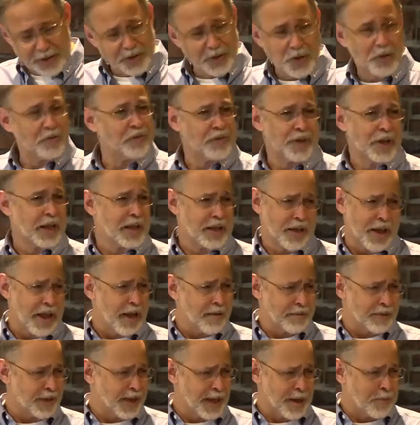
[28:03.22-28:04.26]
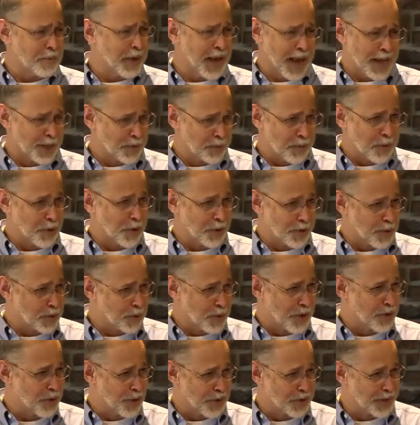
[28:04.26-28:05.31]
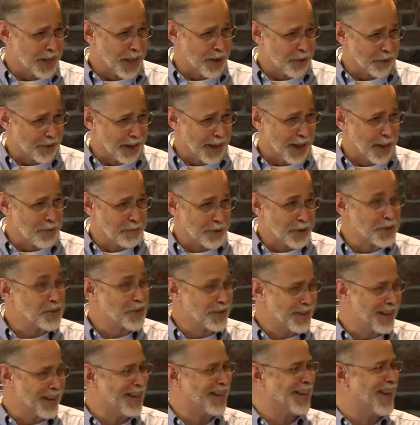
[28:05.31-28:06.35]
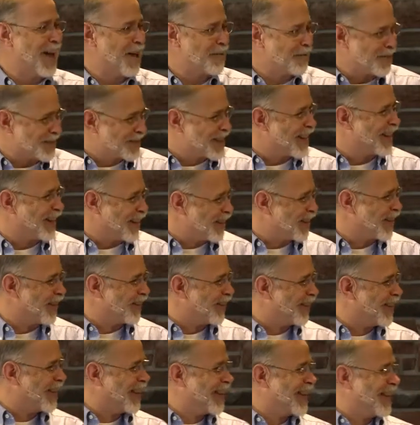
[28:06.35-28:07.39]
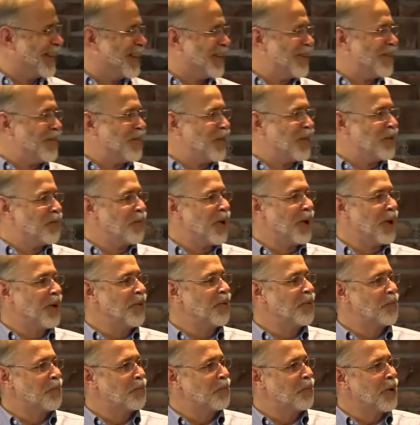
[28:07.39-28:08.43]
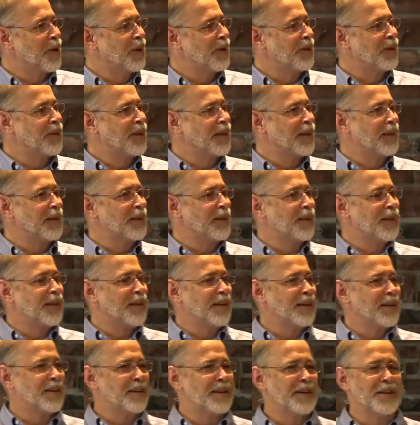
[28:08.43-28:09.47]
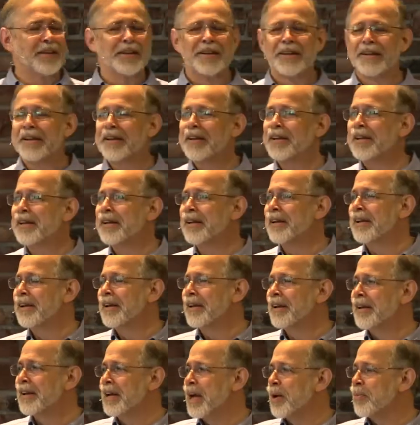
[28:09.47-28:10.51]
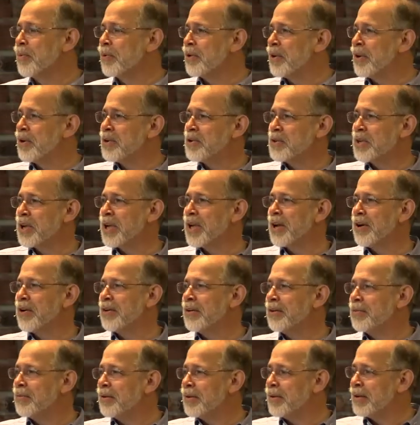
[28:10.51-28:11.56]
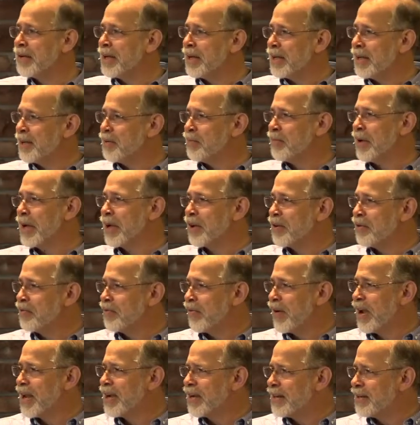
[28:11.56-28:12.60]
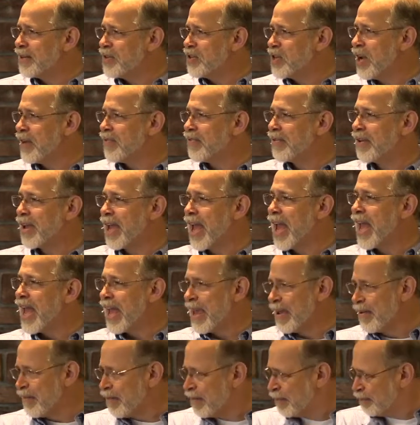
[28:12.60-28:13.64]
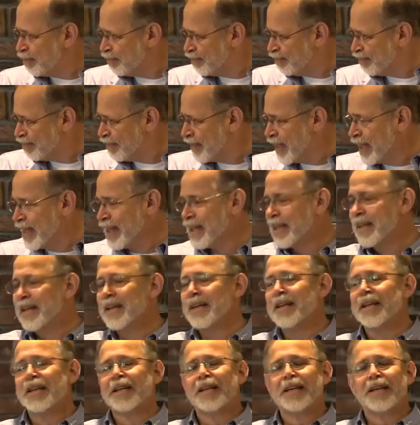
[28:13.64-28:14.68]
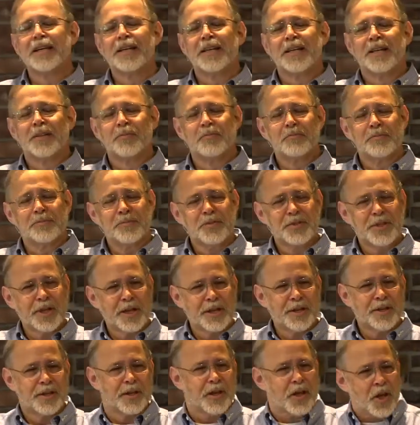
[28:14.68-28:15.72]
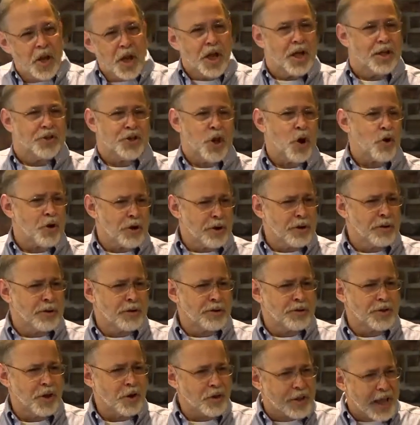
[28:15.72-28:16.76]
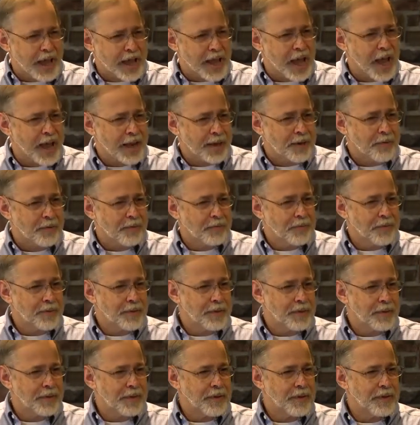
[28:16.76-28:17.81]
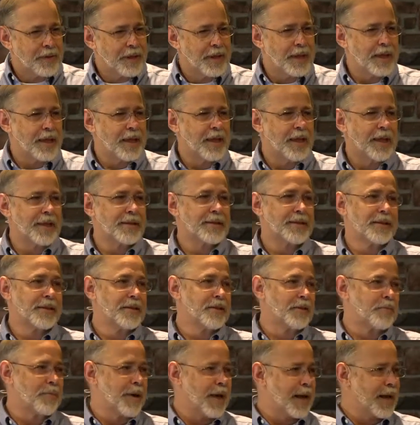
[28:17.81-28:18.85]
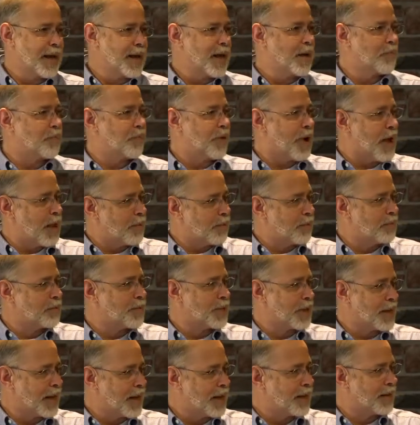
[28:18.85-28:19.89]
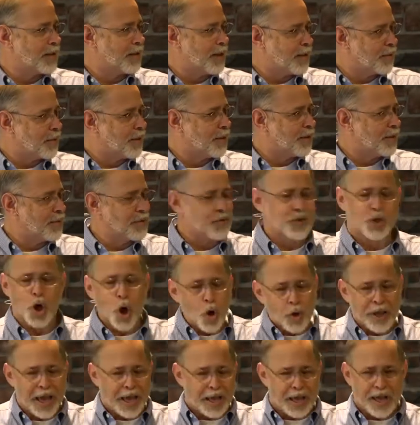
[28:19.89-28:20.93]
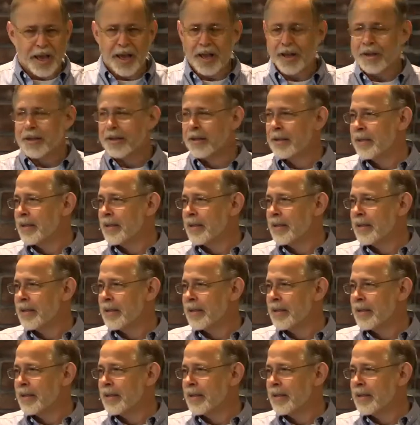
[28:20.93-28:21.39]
don't feel like you have to come and ask me all these questions now. Okay, I'm just I'm just telling you. But but uh, a couple years ago, uh, my good friend Jeff Cave um, said, "Don't don't get cut." I said, look, man, I got problems. I gotta, I'm going to do, don't get cut.